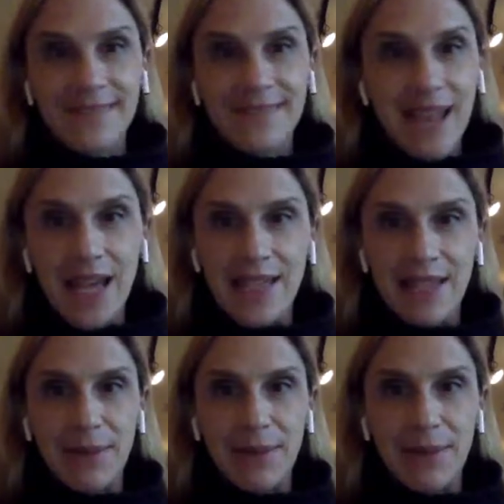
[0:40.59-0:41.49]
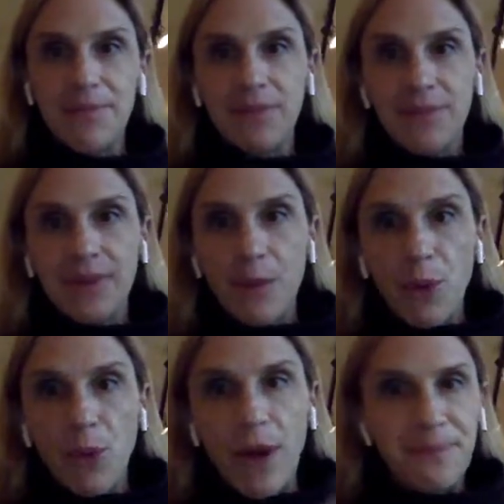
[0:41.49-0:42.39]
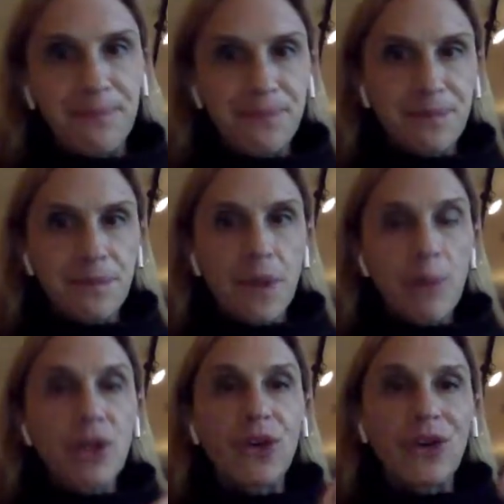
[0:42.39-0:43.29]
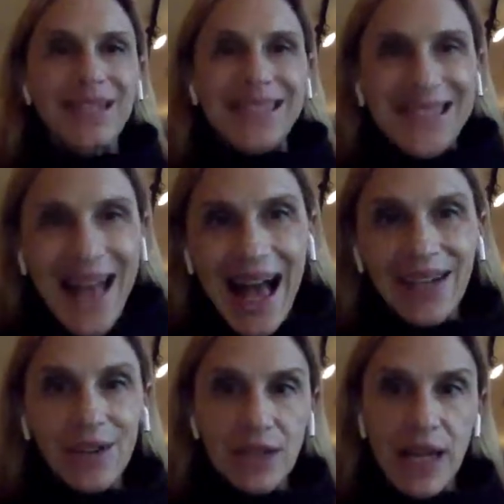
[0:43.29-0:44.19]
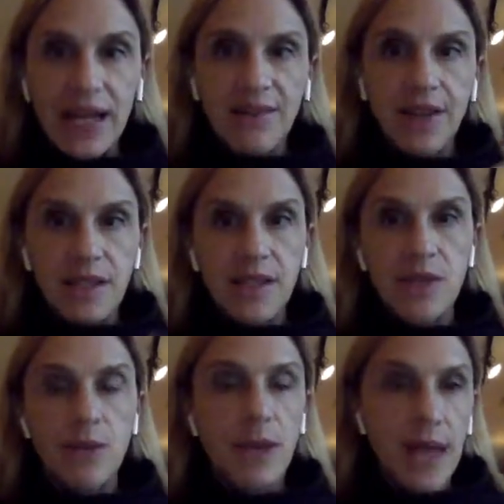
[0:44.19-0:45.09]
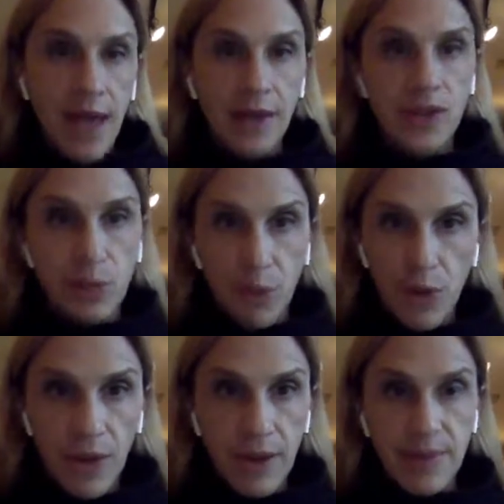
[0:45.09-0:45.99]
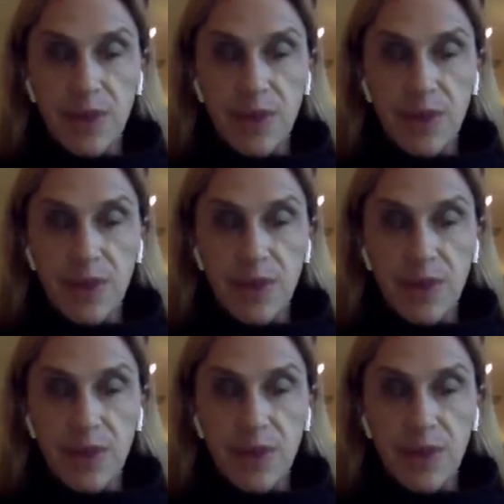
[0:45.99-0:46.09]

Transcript: sky's the limit. Number one, put your entire life into a calendar program.